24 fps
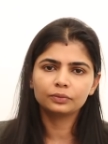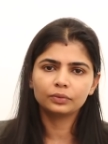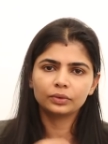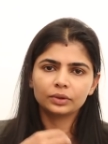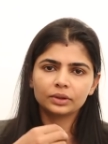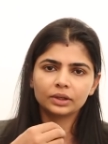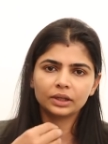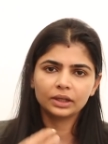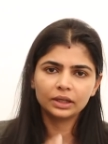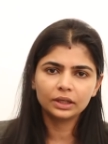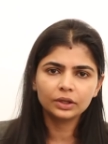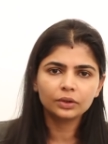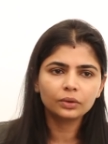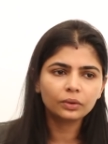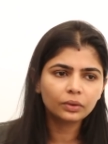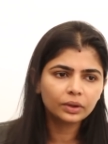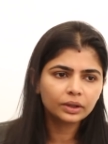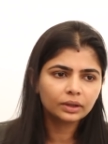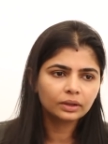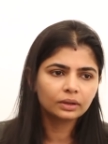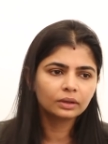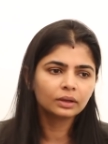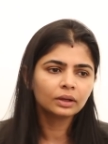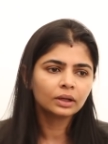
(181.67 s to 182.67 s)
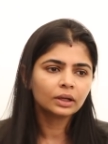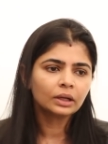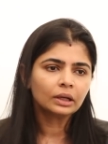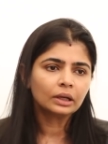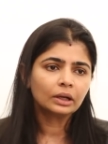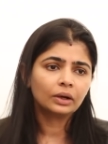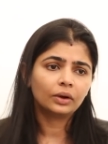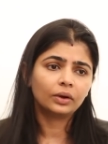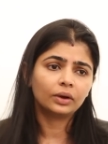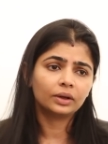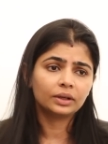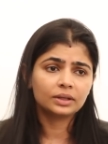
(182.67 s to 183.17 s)
for the heroine
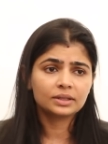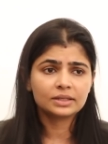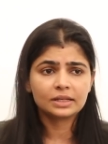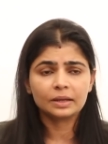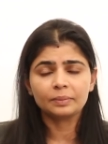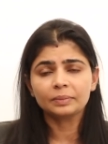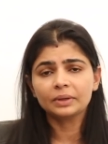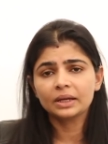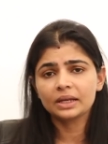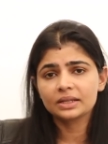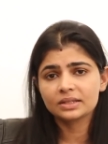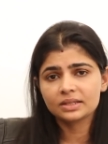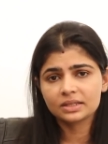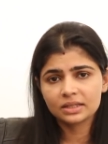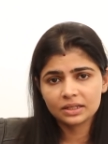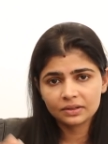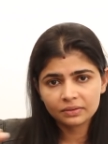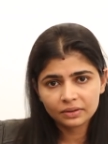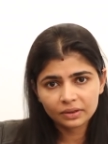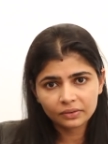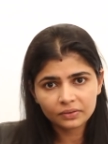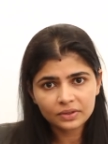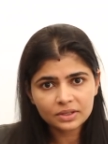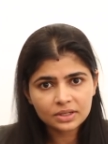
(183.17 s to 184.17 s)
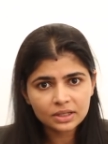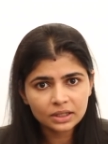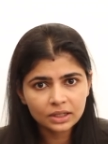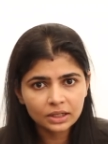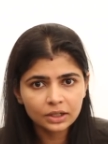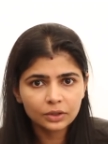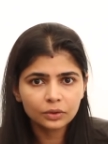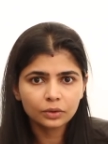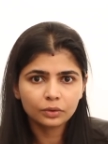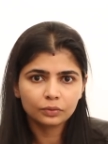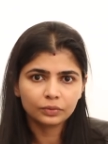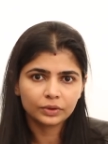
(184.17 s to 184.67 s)
or in some cases even if it is a
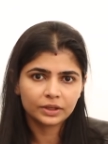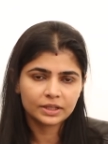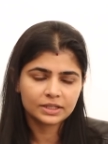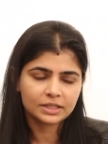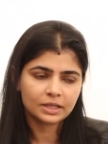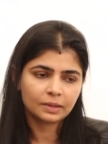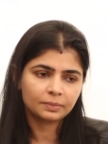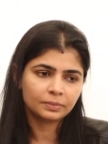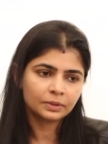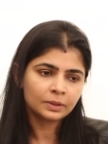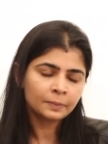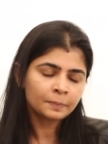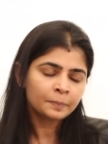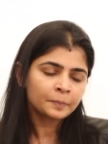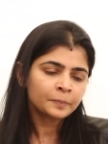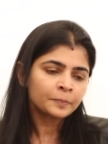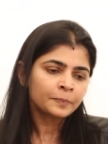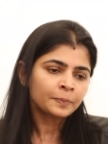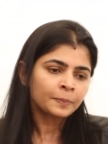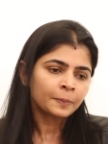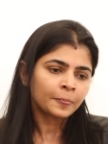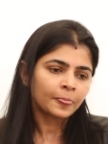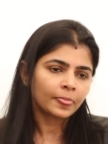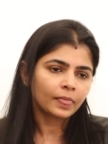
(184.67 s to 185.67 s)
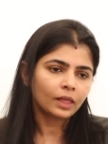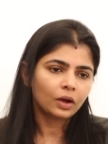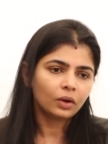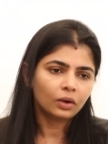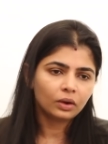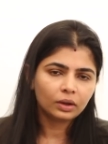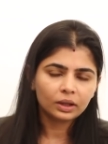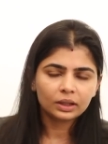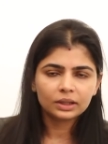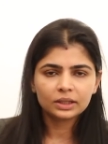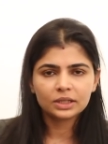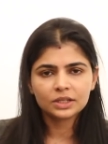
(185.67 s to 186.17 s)
hero for example
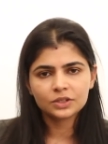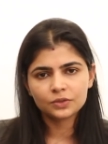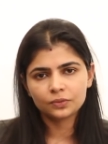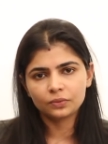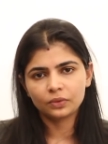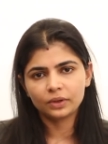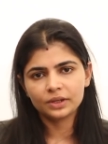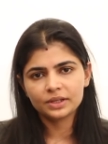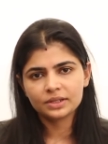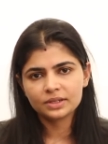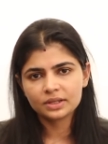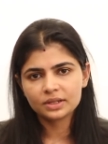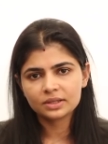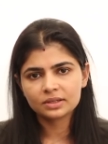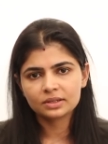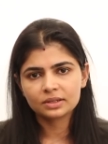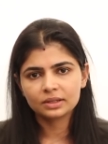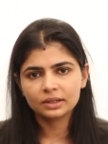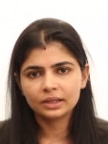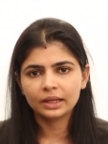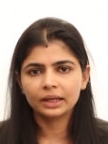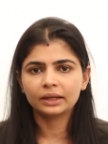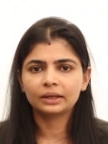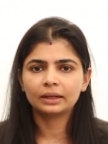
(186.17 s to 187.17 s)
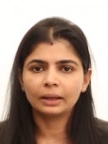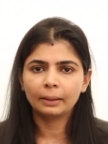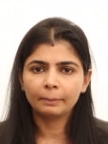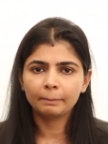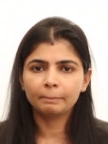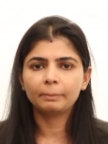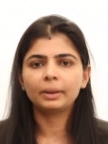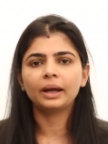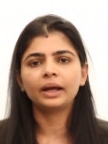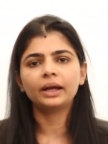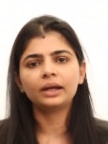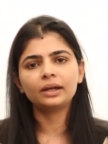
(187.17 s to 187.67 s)
all these voices their
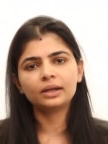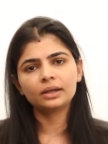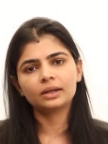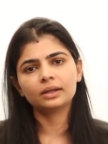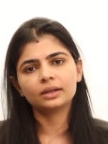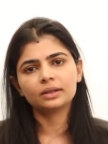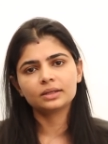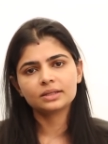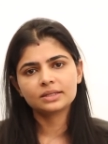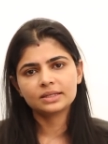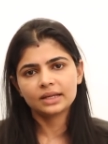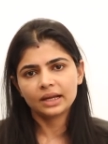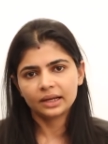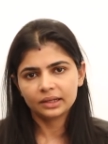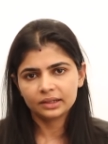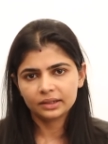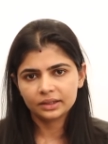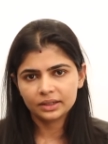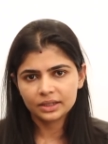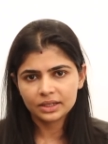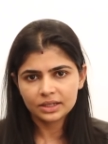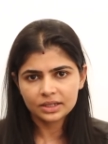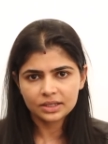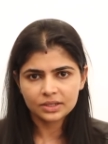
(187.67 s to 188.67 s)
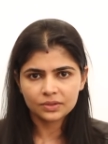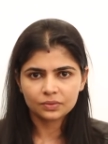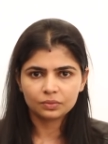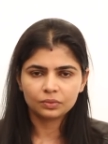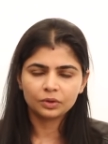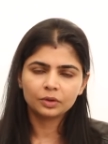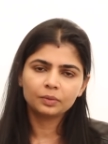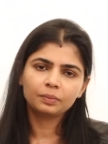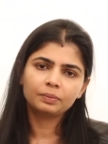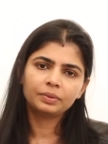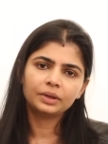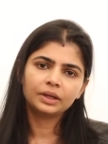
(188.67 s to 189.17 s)
combined salaries
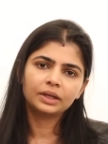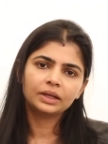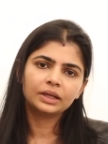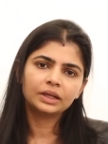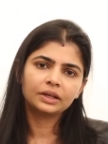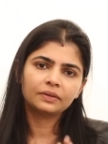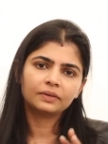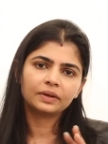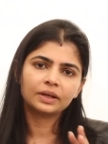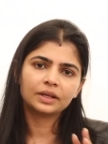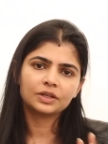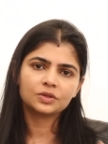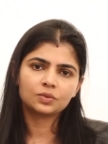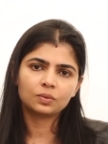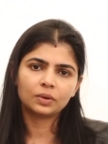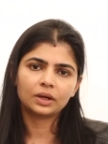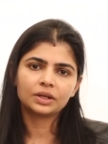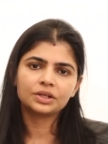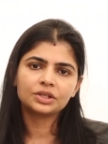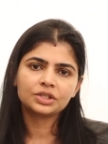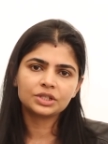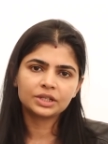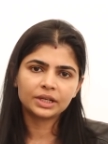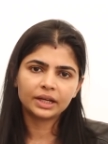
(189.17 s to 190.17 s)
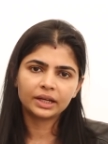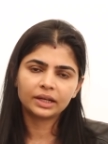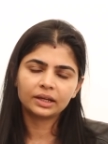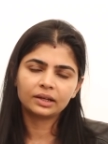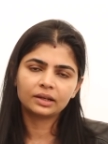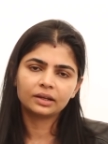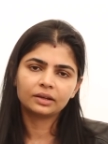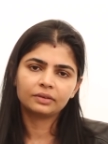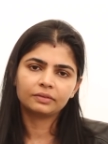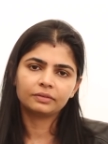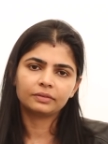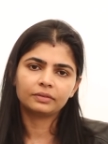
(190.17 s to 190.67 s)
would be given as one
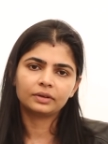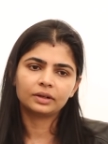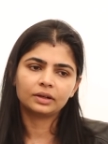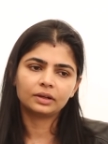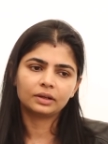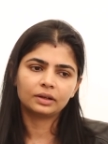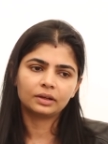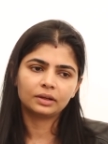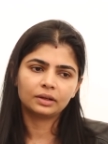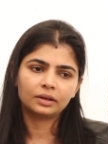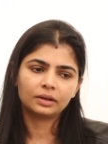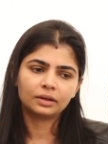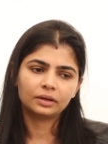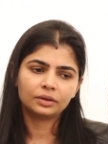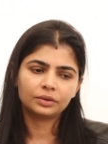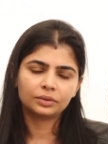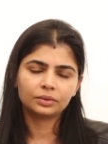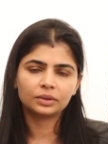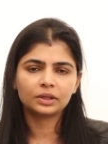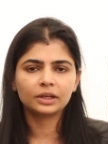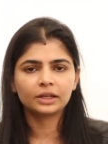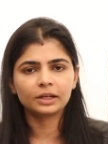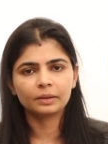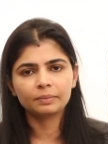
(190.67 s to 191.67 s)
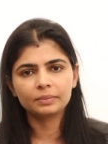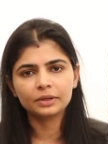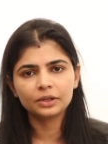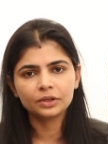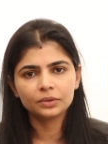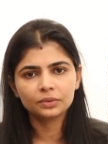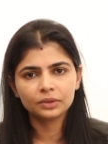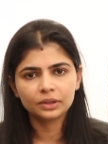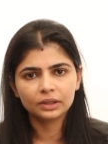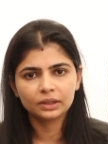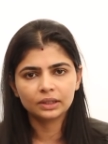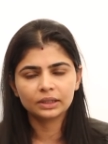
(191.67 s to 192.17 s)
check uh, to the dubbing
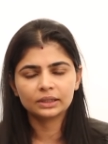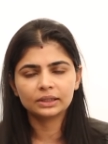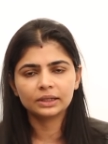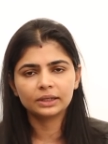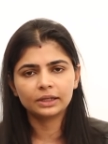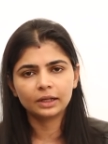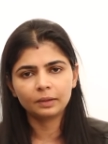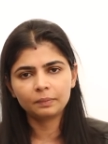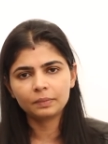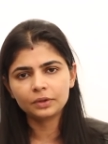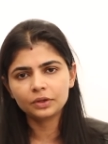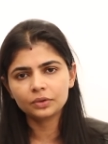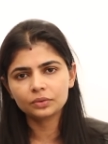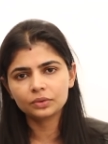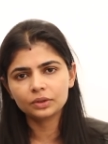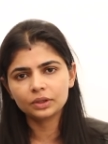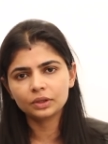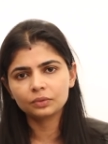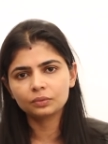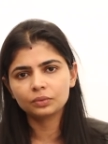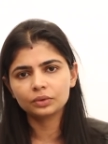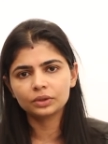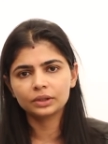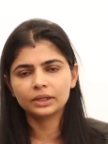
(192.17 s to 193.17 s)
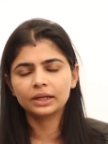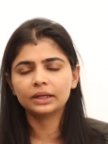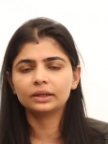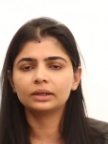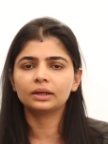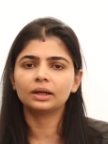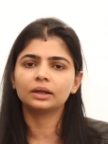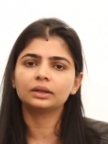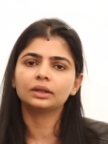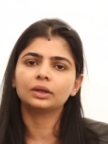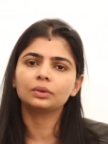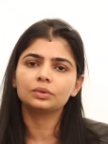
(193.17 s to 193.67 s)
union and the dubbing union would then
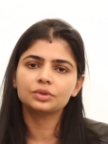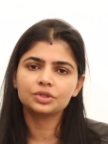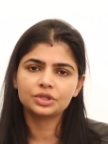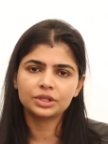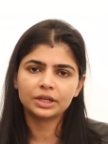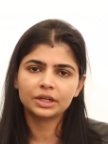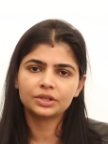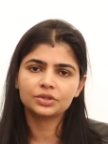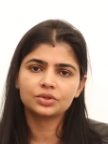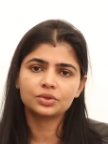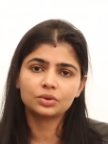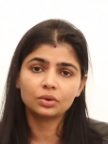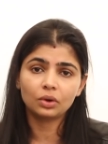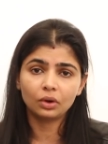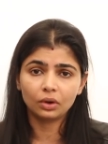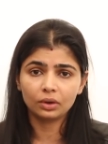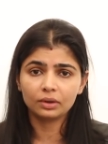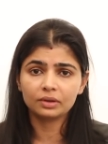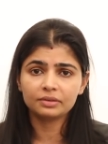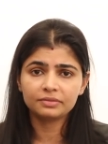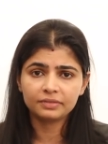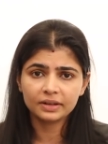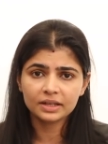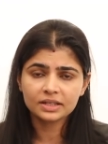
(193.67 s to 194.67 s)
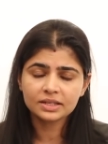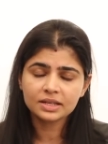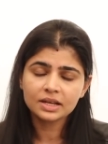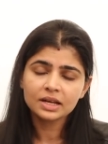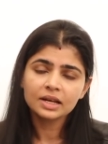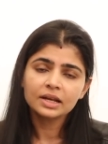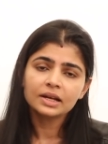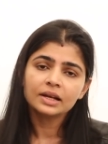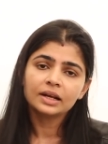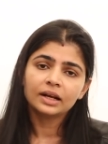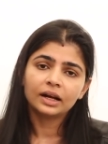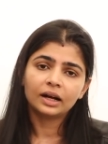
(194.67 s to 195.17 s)
cut out checks to all of us
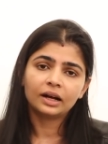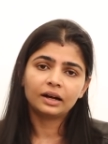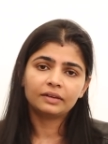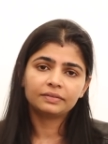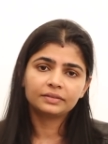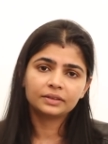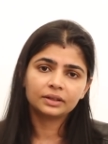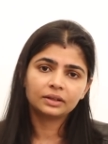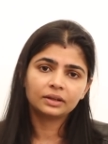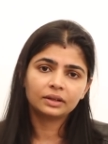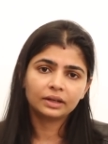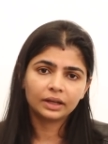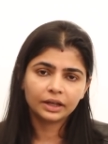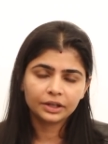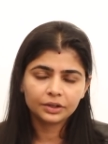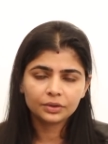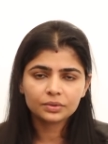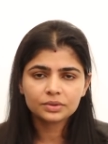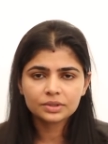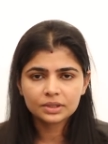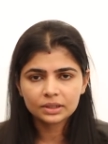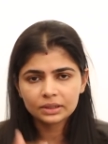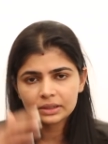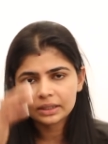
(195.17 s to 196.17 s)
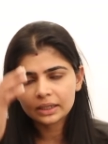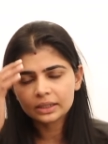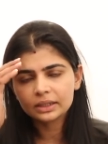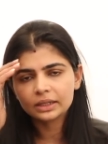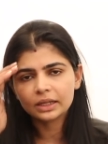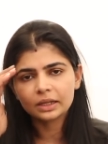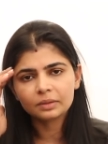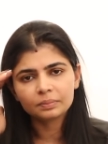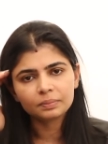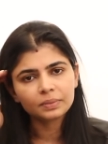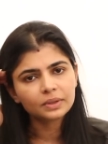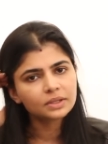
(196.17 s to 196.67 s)
after reducing that
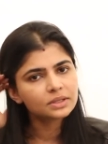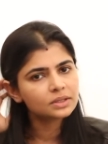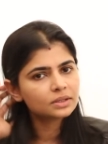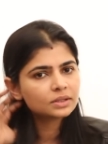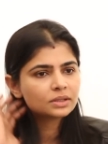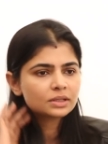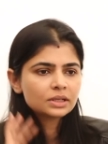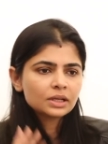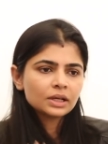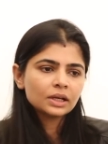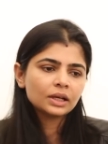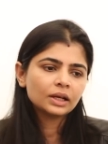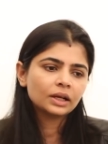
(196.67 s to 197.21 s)
10 percent